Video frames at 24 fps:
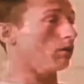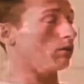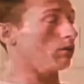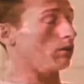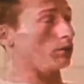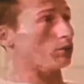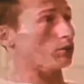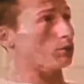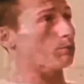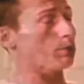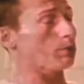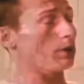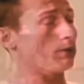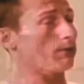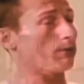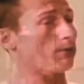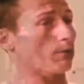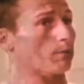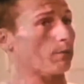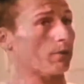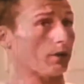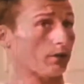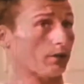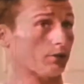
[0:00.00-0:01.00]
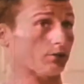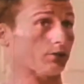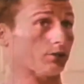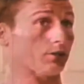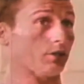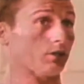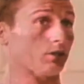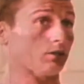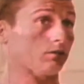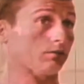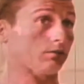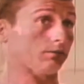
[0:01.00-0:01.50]
only speak for
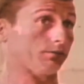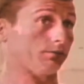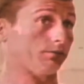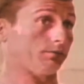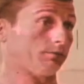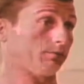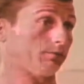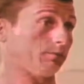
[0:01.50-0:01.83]
myself,